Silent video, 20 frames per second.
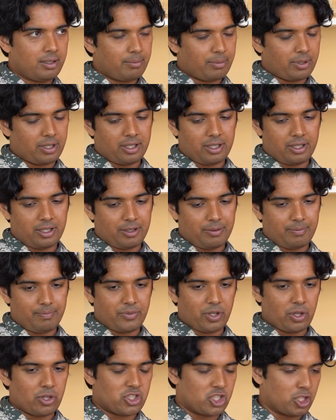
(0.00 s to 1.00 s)
But
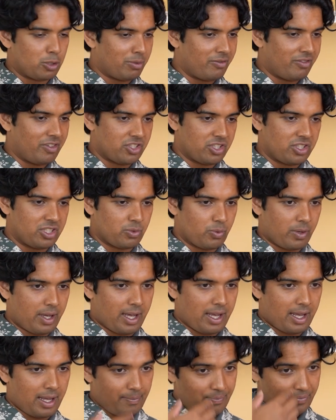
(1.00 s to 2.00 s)
those supervisions
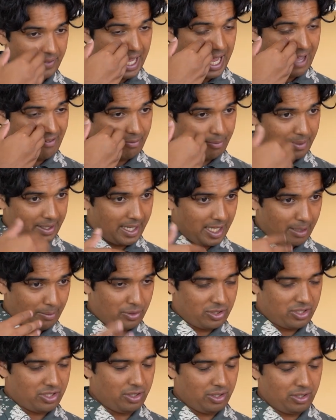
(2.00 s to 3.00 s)
where you haven't been
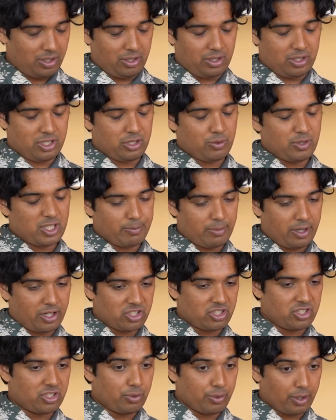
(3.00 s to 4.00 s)
able to do as
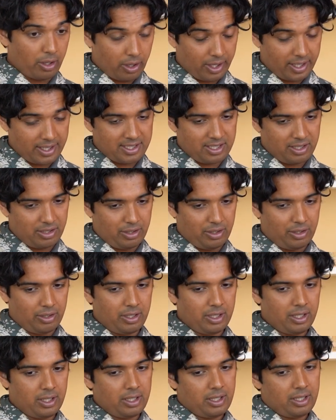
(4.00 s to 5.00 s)
much as you would like to,
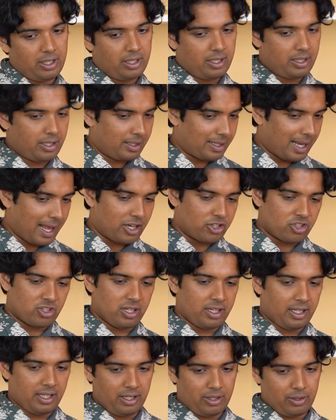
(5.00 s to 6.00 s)

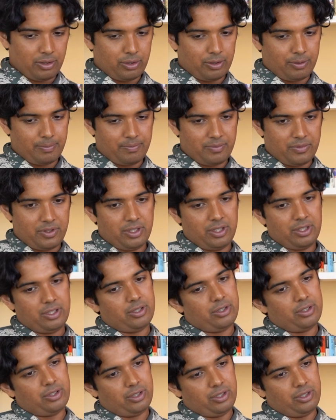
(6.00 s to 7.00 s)
naturally you're
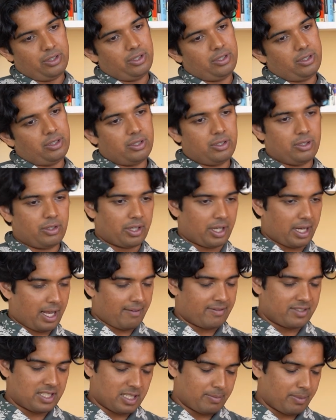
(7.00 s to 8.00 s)
going to
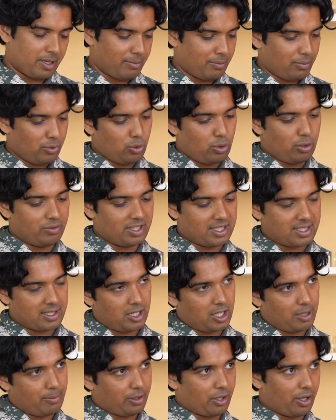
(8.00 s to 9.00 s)
have to spend more of the
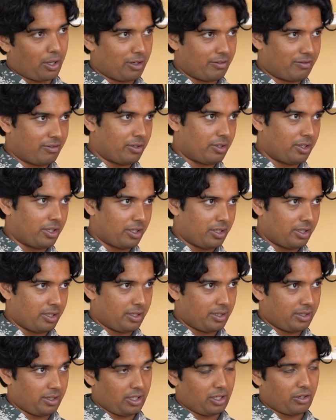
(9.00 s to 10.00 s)
time going through
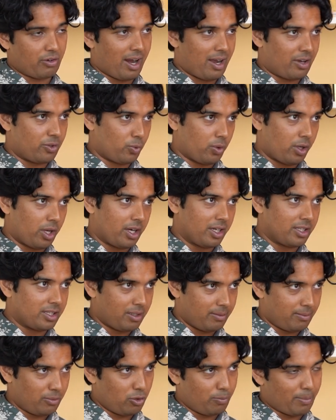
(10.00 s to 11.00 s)
the groundwork,
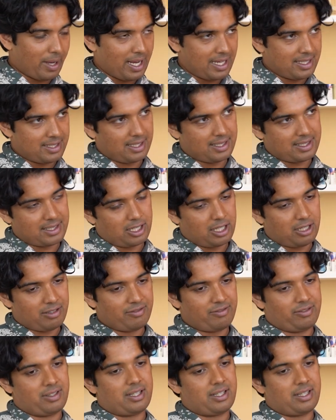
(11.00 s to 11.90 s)
the more basic stuff,